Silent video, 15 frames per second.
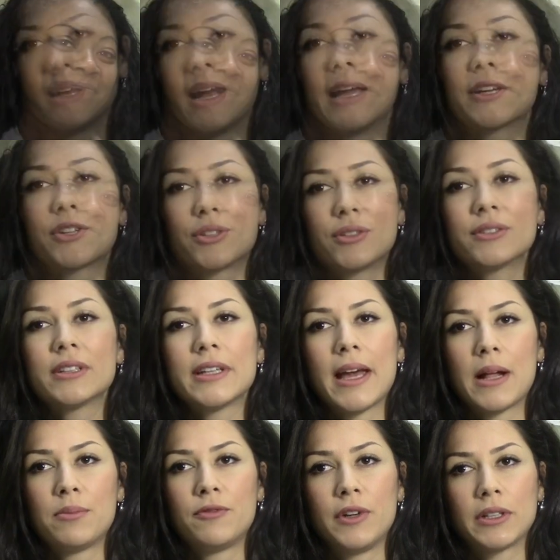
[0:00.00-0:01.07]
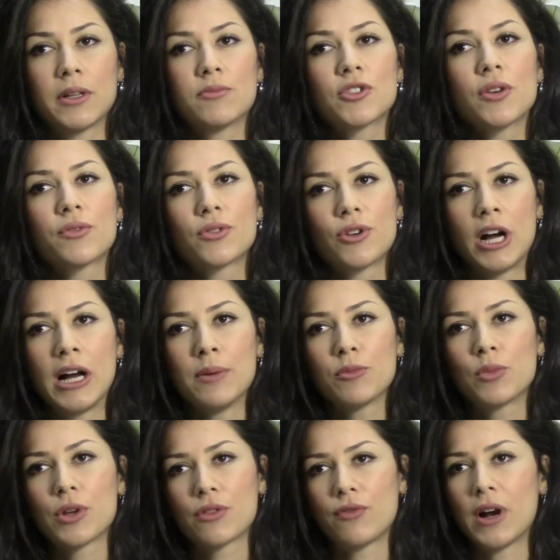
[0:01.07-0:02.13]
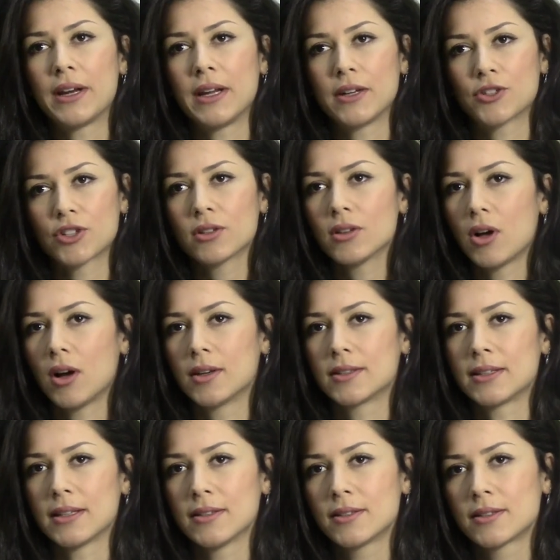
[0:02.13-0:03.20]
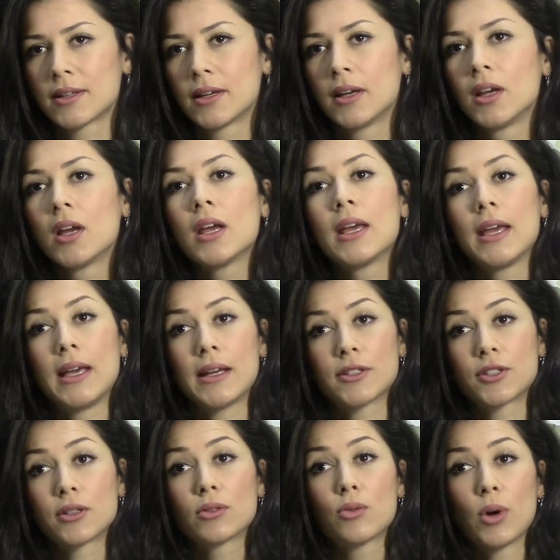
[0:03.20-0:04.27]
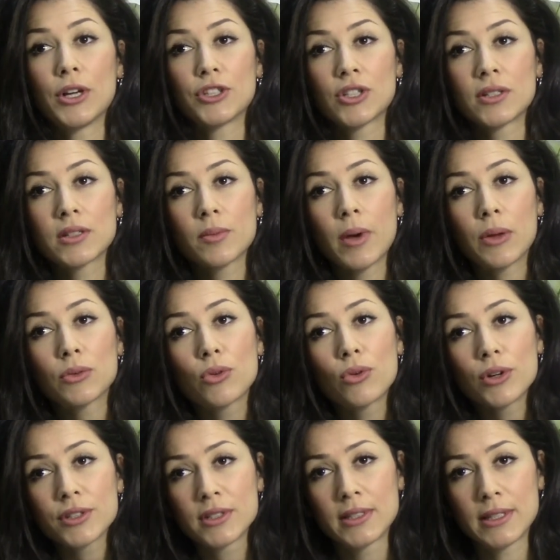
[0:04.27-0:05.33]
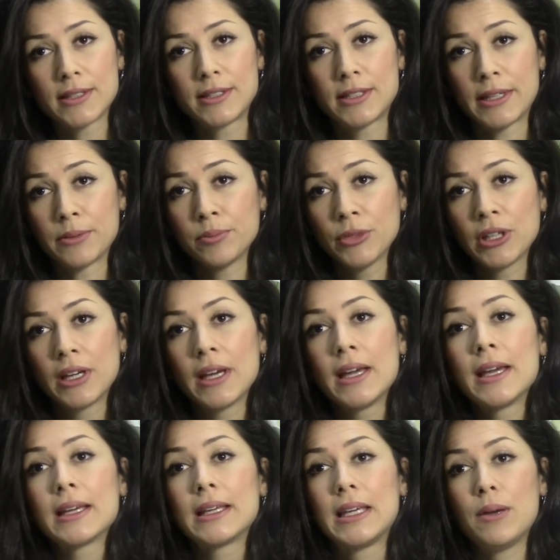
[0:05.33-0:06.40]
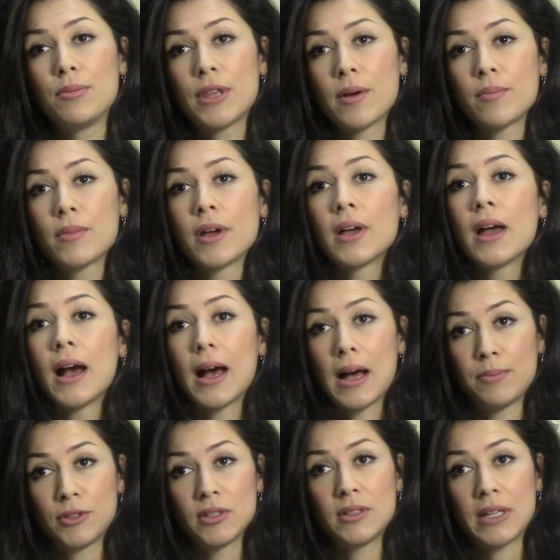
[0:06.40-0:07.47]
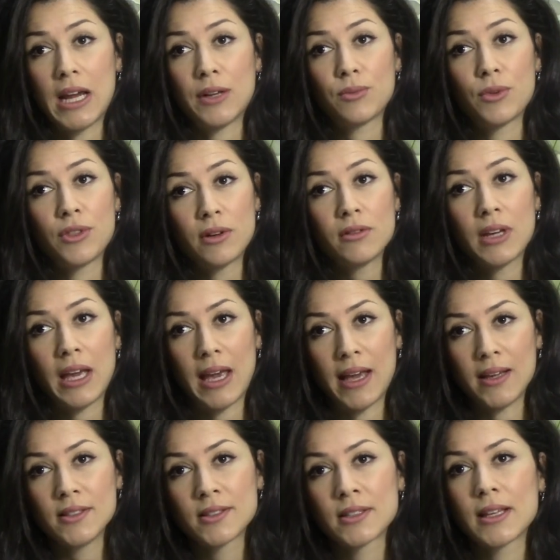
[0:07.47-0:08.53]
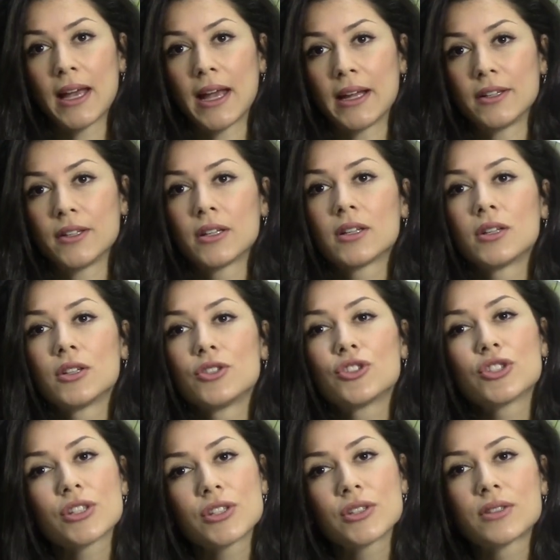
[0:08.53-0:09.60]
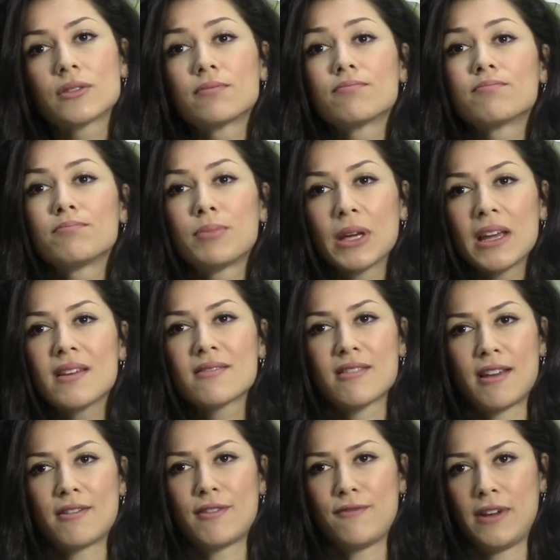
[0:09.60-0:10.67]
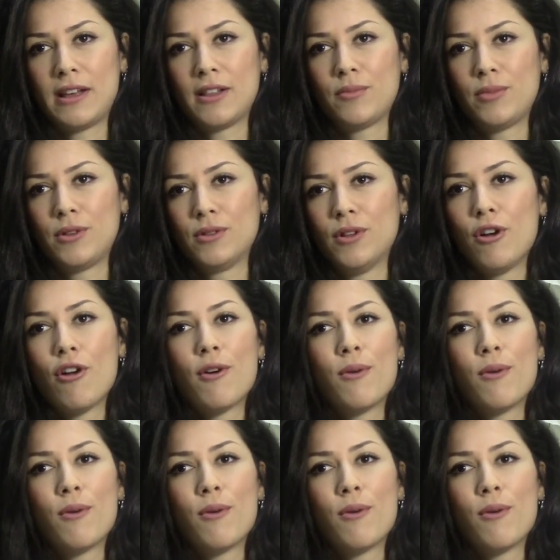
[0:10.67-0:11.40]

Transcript: I currently help victims of crime with financial losses, answer questions about court system, keep them up to date with their case, and just being there available